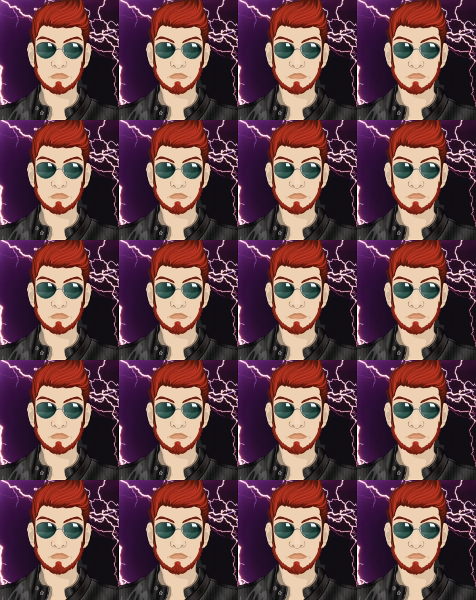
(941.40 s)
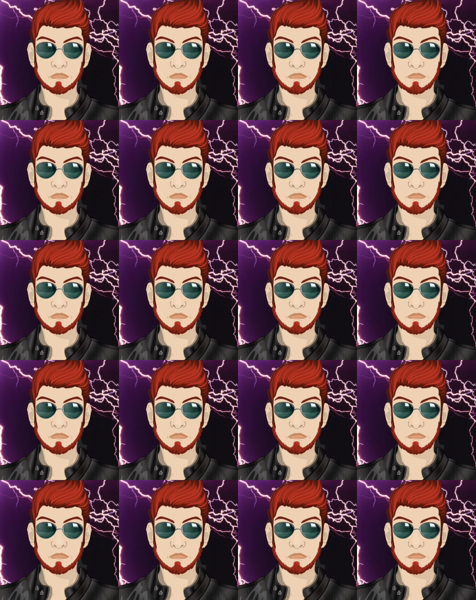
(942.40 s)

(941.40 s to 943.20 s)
Nobody speaks.